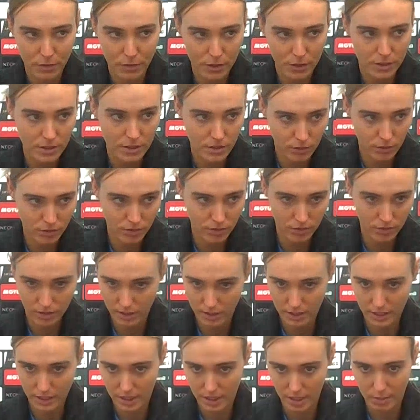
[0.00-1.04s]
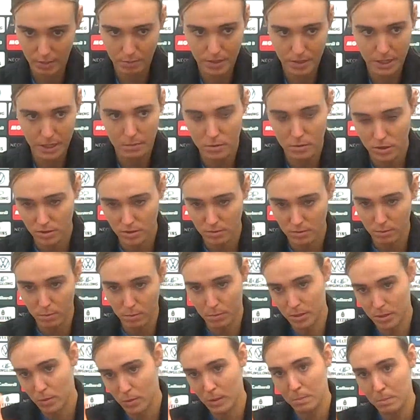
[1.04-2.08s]
difference in club teams
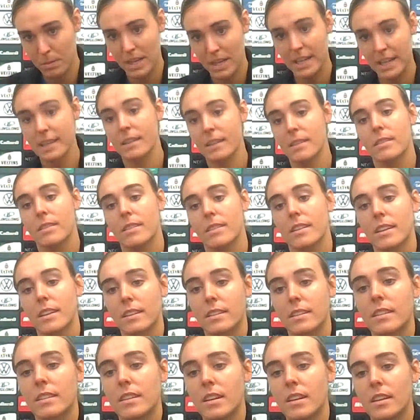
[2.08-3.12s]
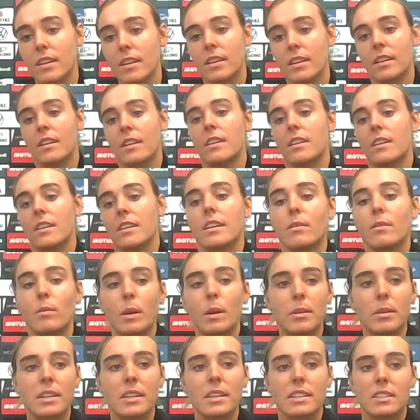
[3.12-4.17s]
between men
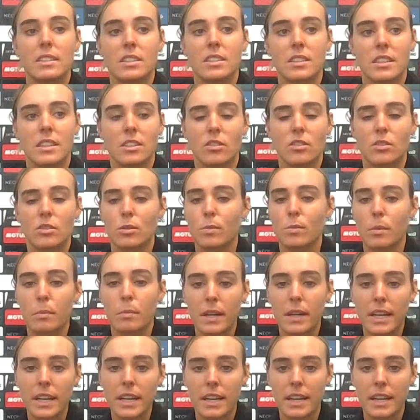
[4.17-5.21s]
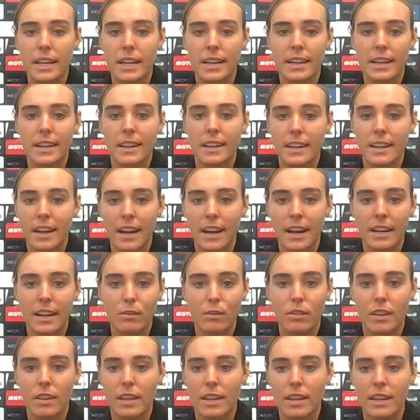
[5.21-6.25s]
and women is super big. And I
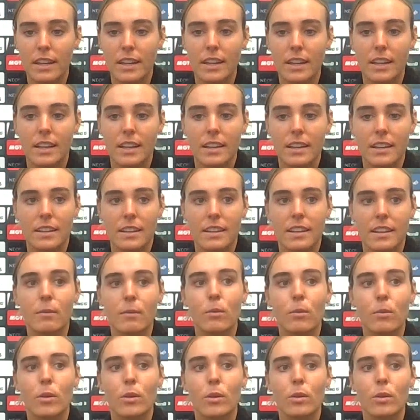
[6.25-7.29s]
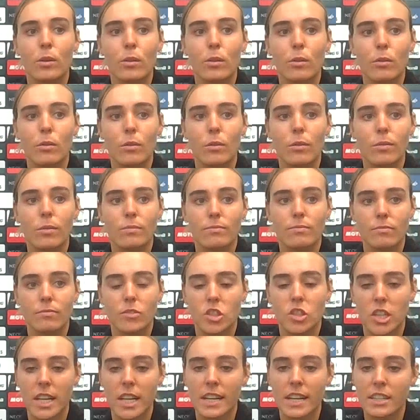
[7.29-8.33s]
don't think that will
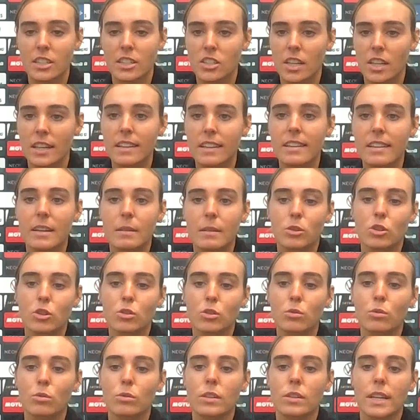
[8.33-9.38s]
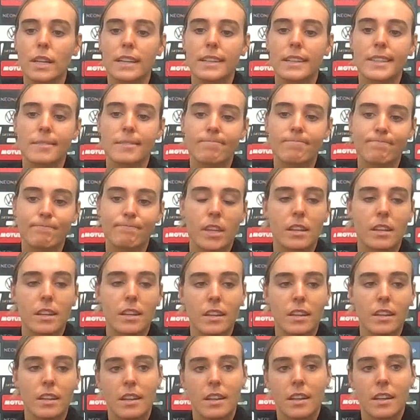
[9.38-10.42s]
change anytime soon. And
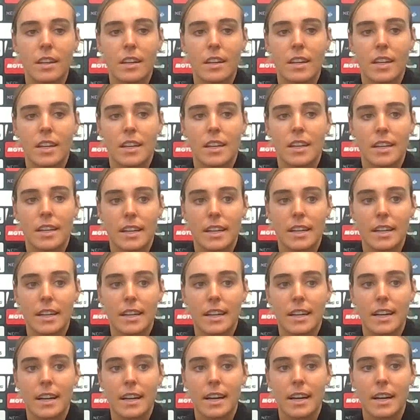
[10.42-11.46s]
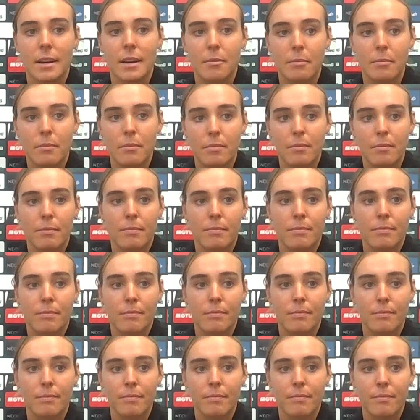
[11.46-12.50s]

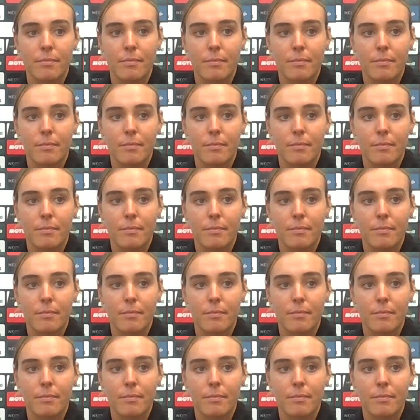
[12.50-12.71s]
I